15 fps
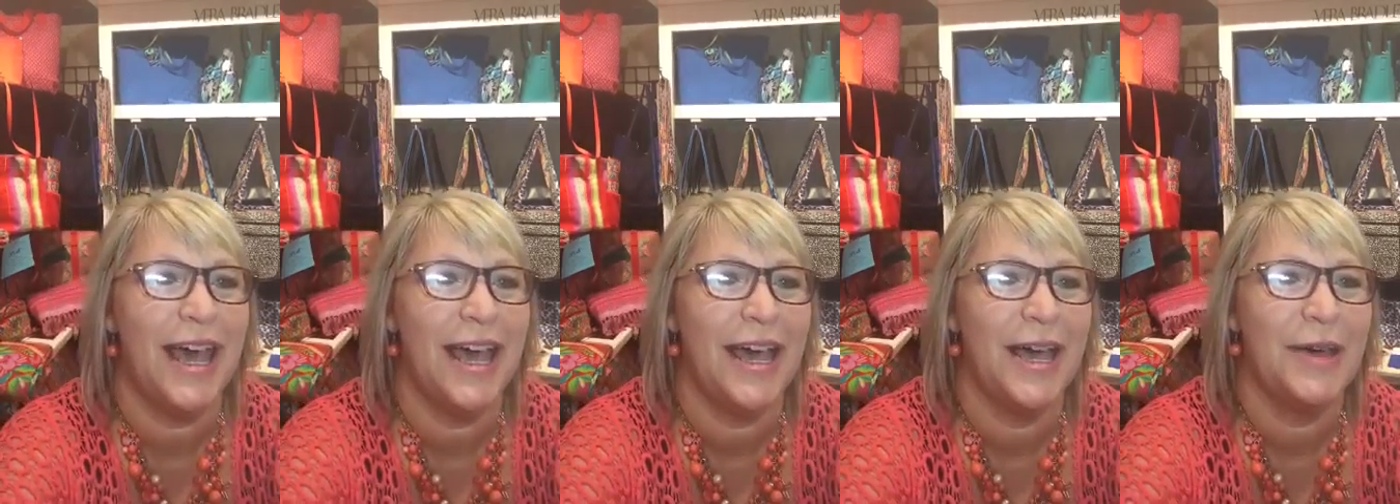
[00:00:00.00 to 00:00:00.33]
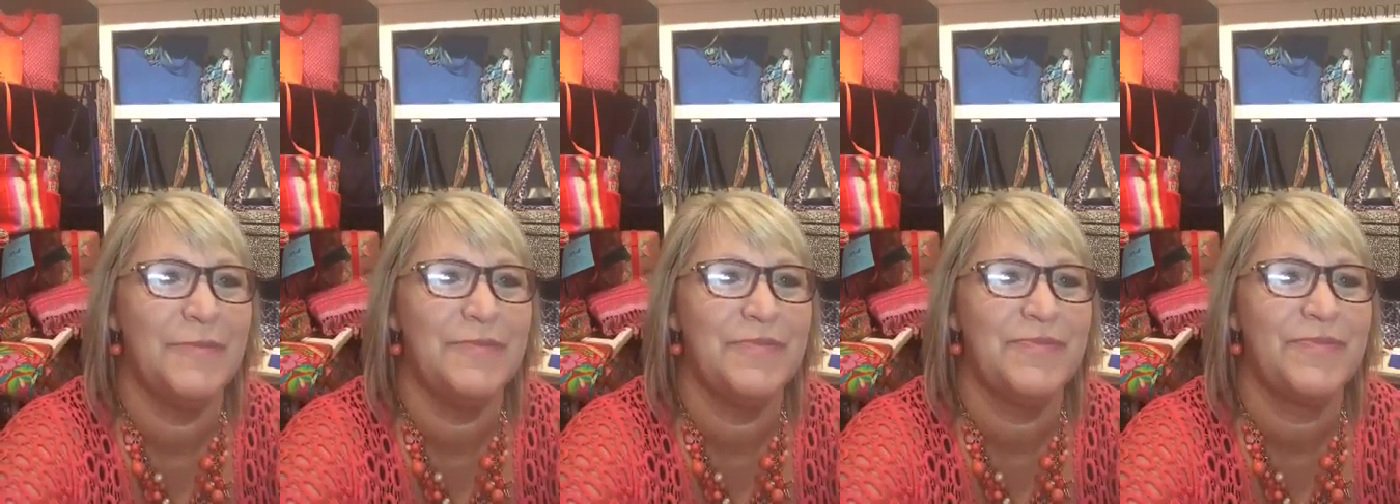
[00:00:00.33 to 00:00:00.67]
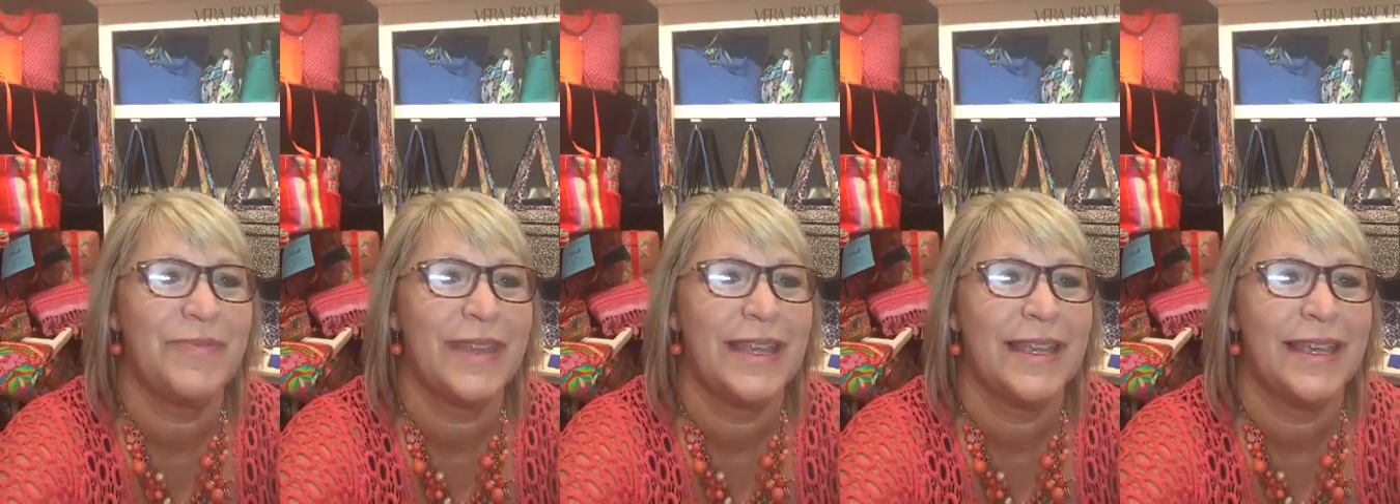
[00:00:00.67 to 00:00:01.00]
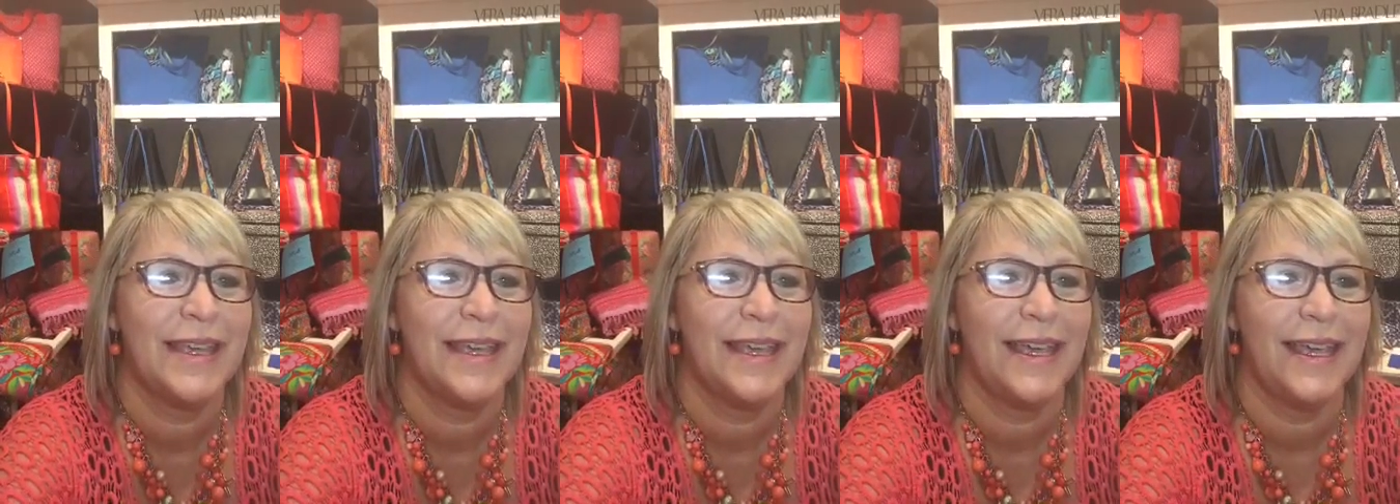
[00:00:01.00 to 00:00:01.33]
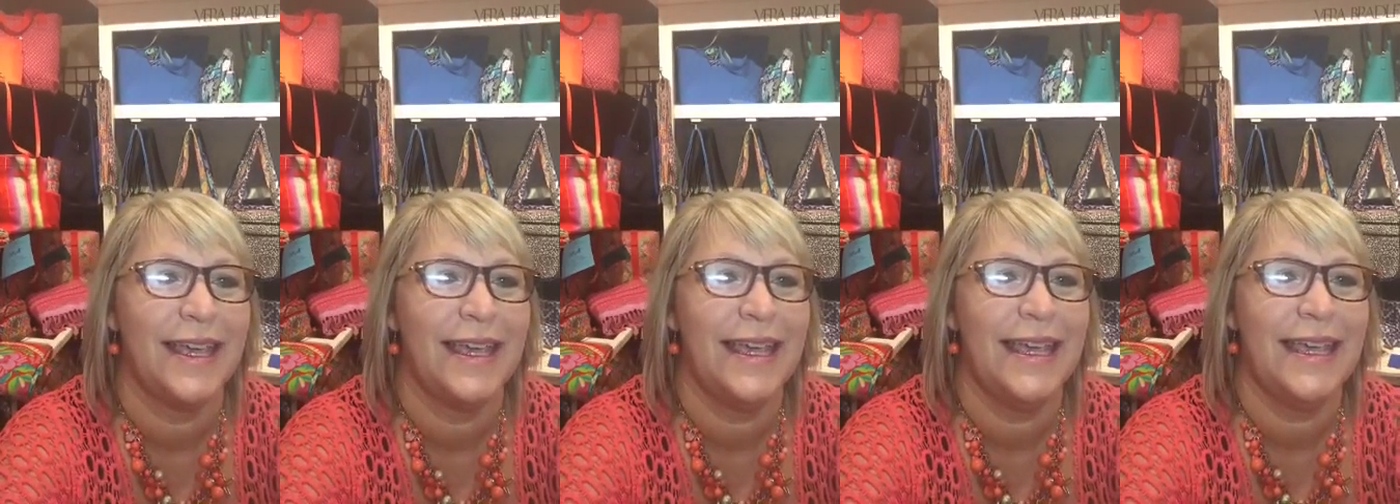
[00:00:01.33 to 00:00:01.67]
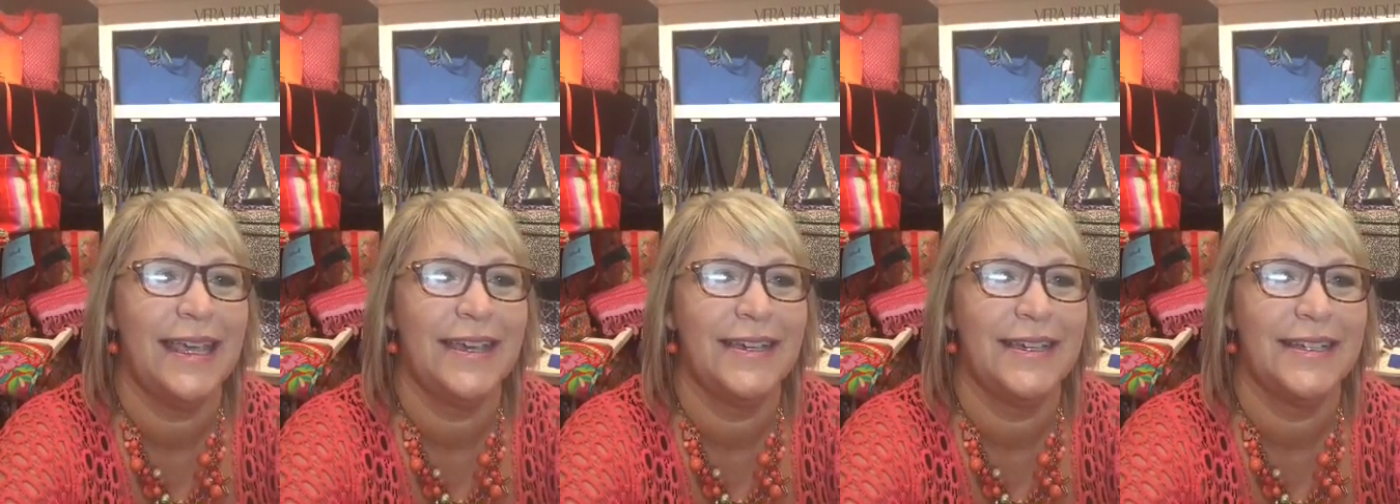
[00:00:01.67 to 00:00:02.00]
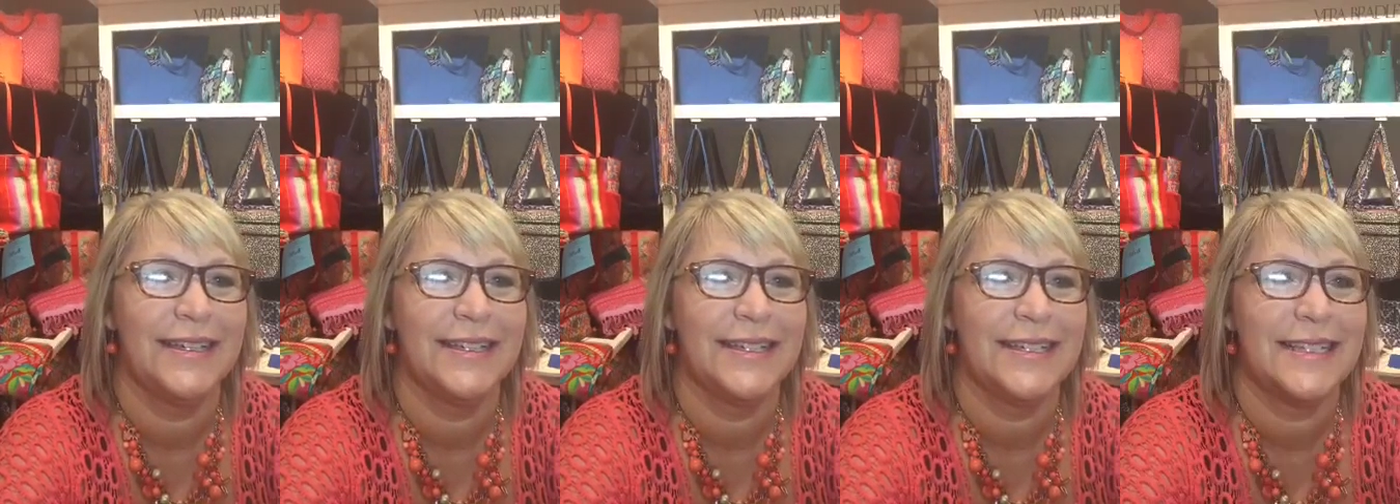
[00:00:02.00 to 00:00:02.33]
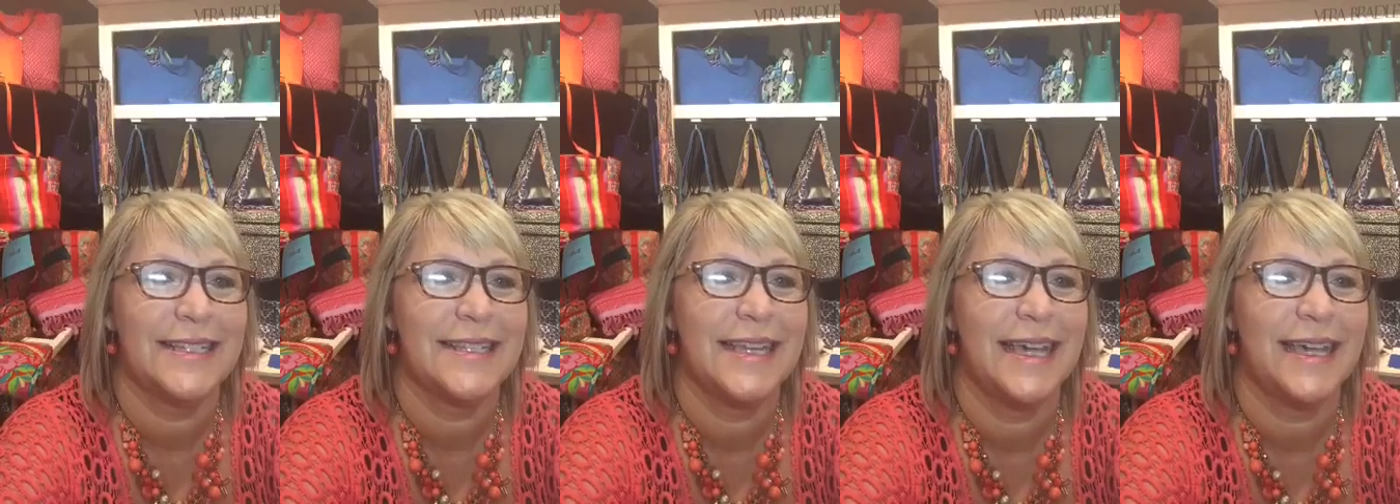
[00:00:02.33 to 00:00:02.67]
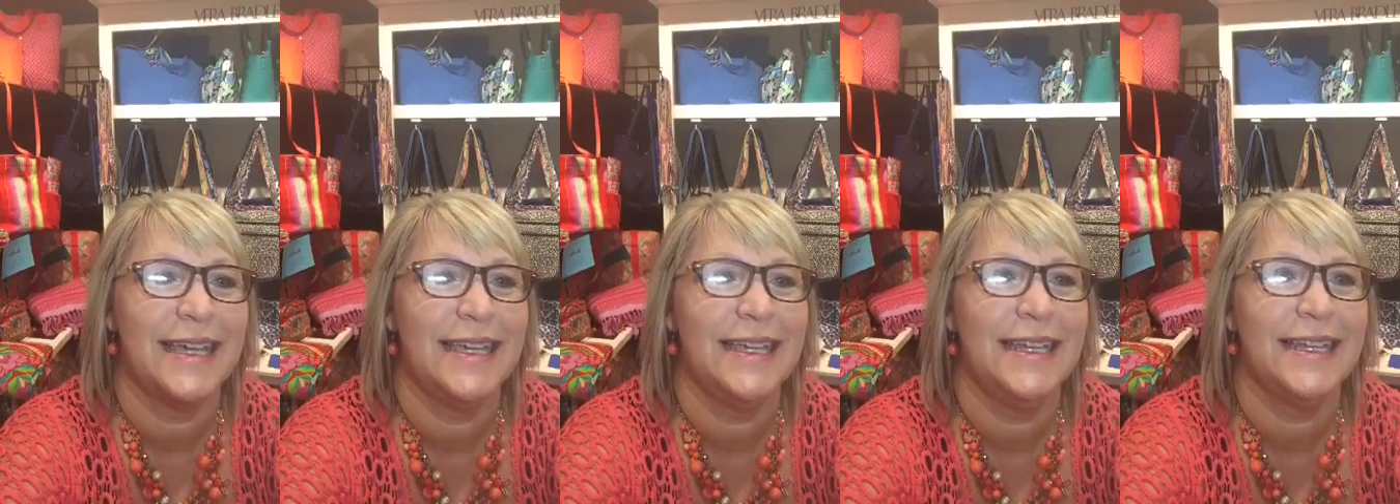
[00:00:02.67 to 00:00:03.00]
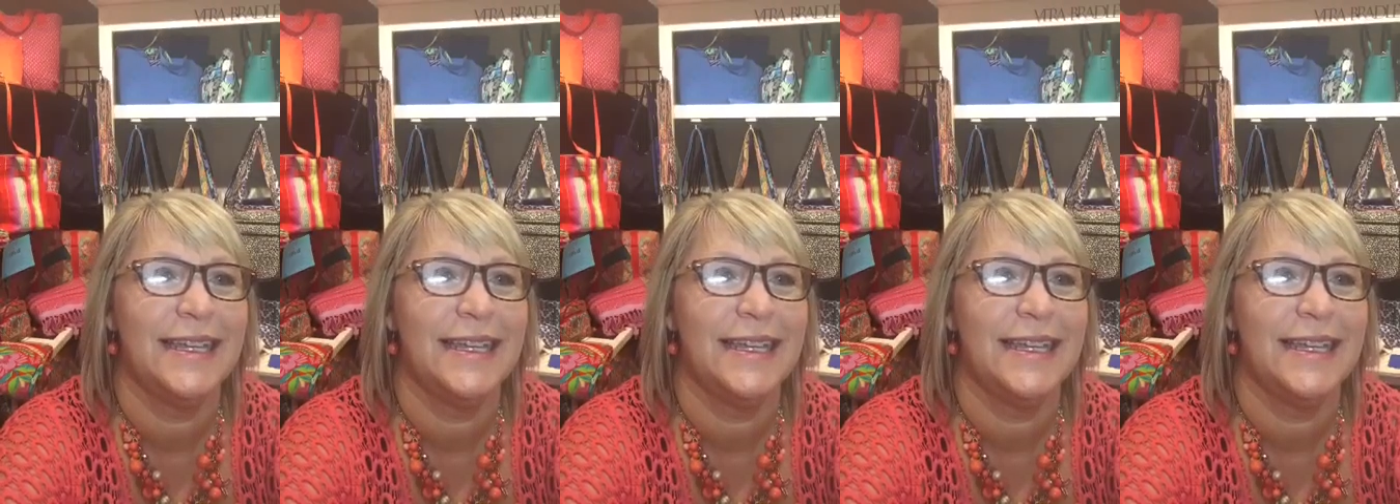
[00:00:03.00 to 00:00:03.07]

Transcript: Um, hang on just a second.